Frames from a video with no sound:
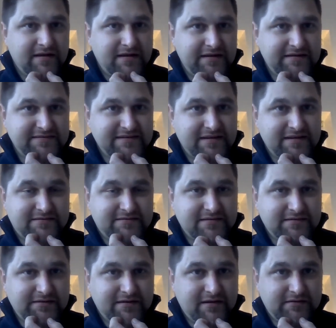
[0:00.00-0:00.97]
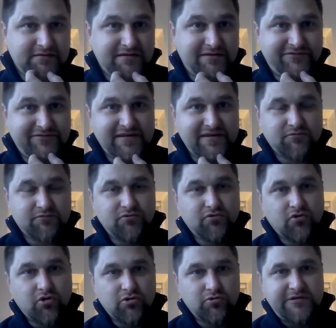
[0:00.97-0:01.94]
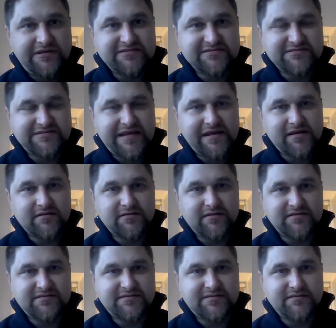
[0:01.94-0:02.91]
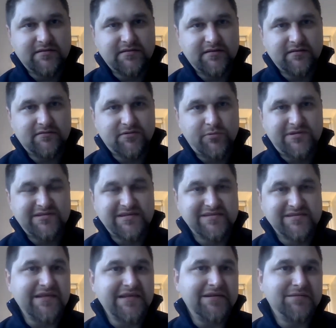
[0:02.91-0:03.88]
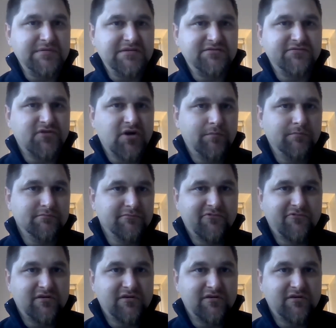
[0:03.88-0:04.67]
is that the defense would always take the witness statements from,